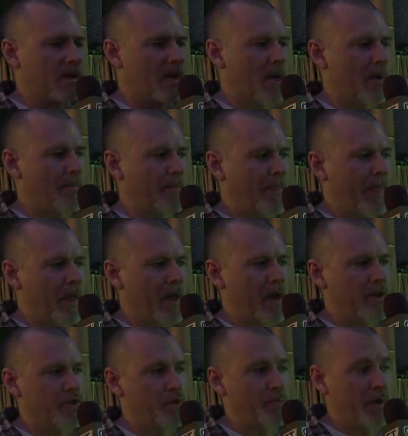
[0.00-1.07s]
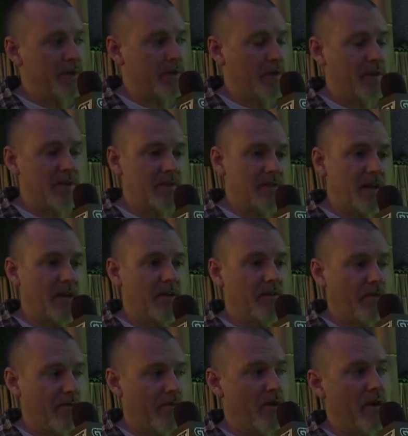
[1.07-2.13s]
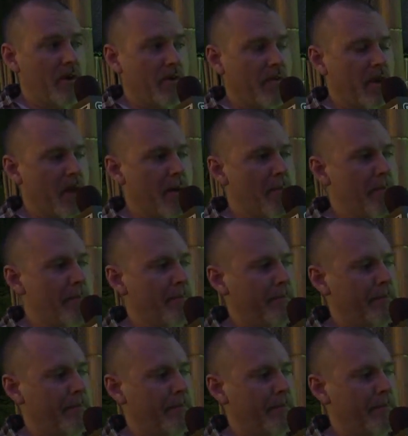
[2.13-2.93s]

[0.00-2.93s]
the game as you basically ascend to the very end of the game.